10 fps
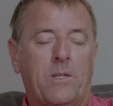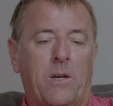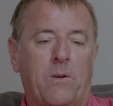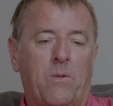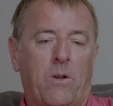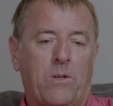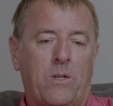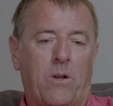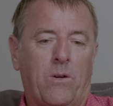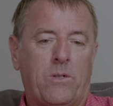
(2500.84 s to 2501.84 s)
So
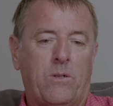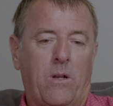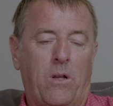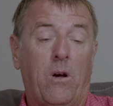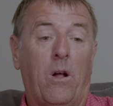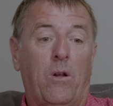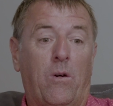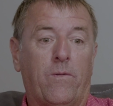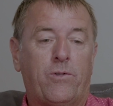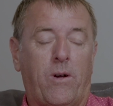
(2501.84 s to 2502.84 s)
lost a
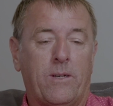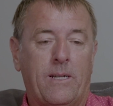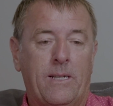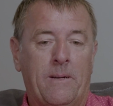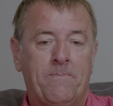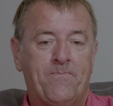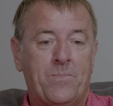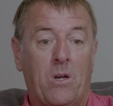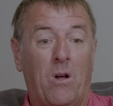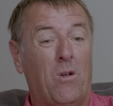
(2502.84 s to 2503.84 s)
lot of trust in them,
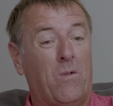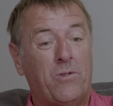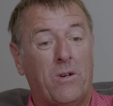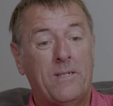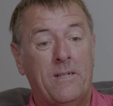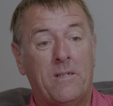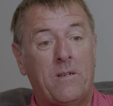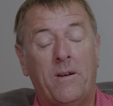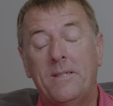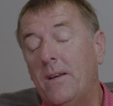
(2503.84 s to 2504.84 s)
a lot of trust in the
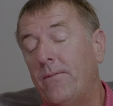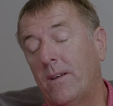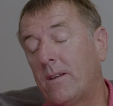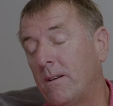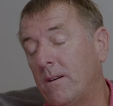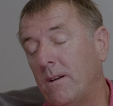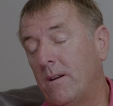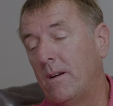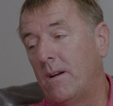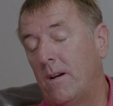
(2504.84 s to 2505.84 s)
scientific
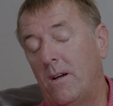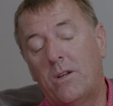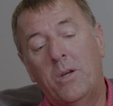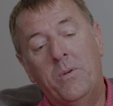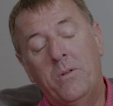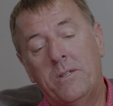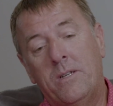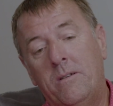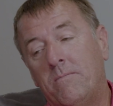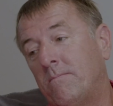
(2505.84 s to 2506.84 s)

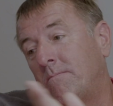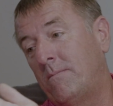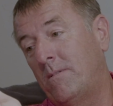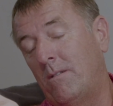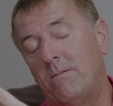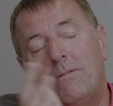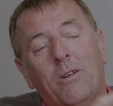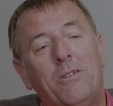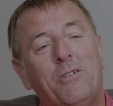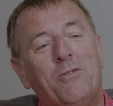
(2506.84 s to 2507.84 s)
community. No
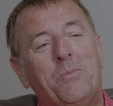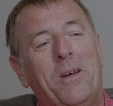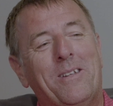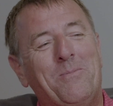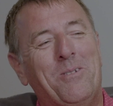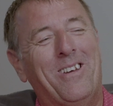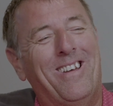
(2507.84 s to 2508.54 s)
disrespect.